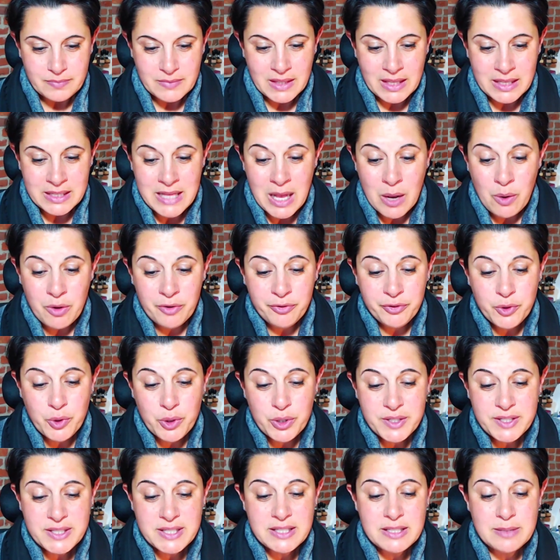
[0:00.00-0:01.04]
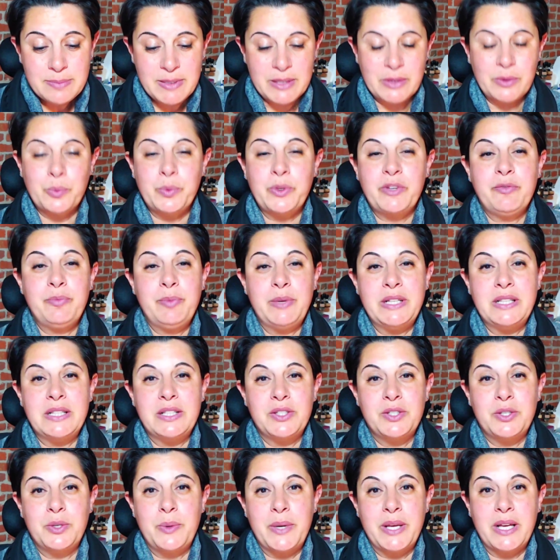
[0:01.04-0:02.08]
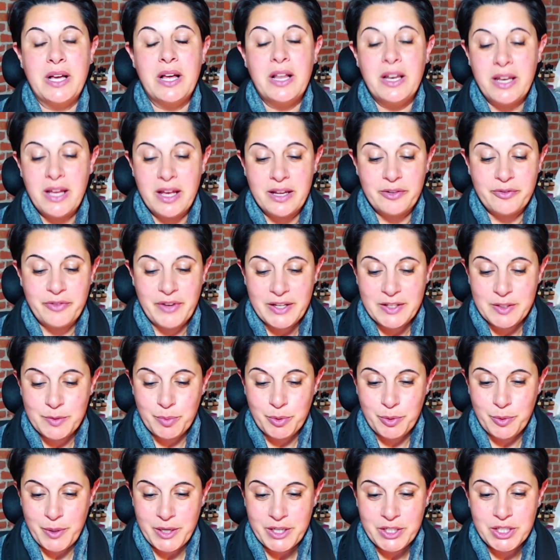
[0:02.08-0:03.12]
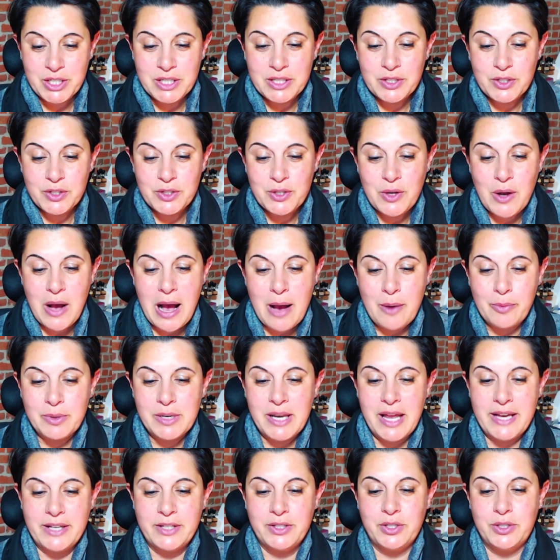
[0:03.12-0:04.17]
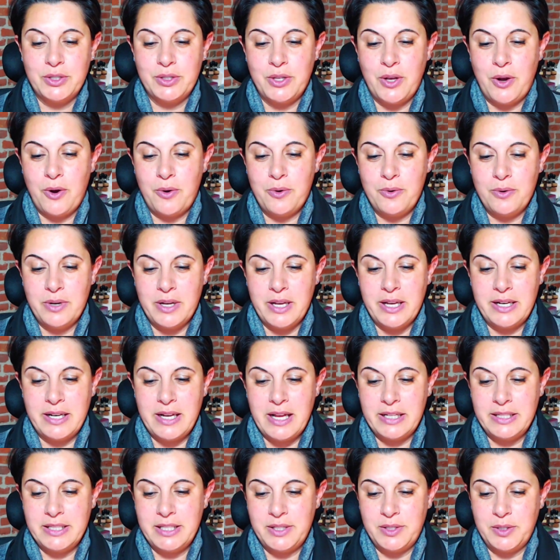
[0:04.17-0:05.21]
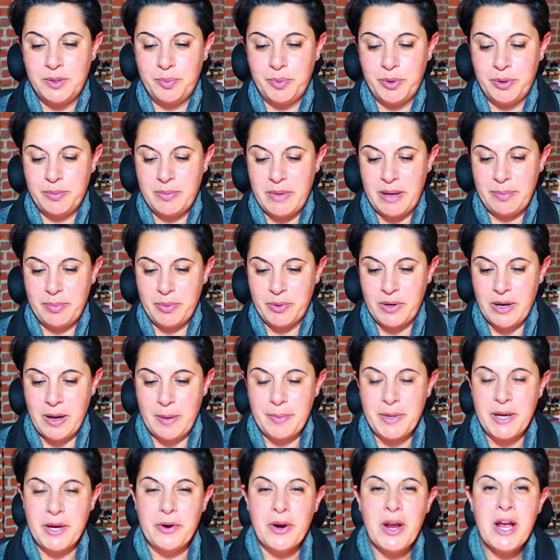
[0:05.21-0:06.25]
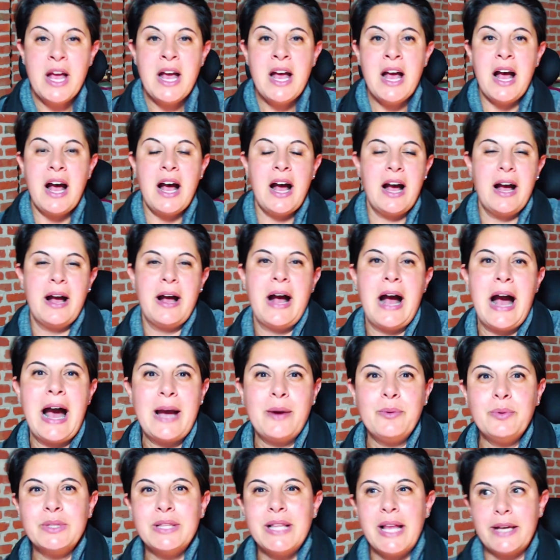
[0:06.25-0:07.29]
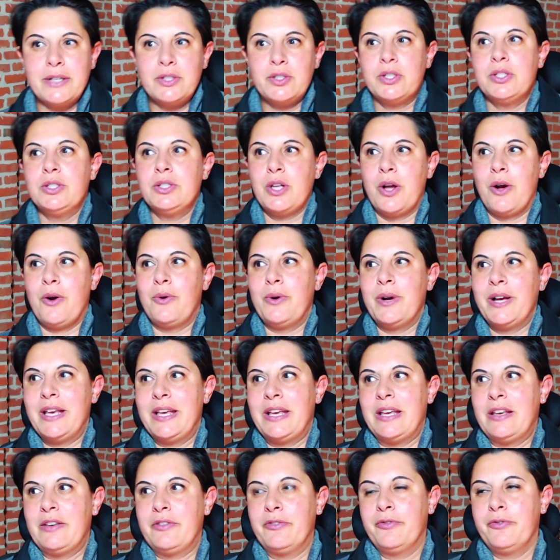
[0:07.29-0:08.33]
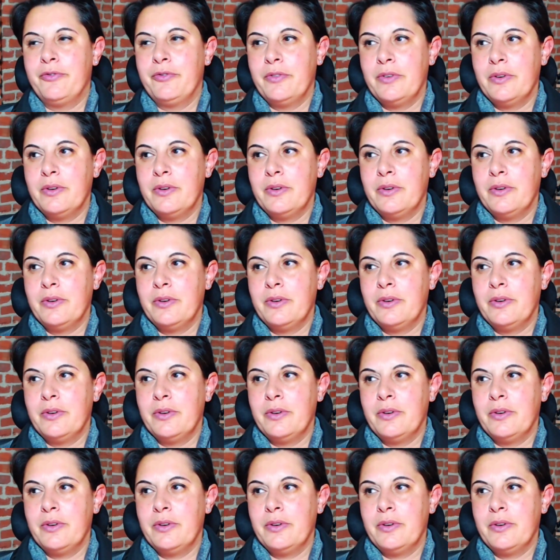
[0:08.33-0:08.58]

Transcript: Now, of course, this month we've been doing a lot of exploration, so I would like to know, and I need to put my book up here, I would like to know if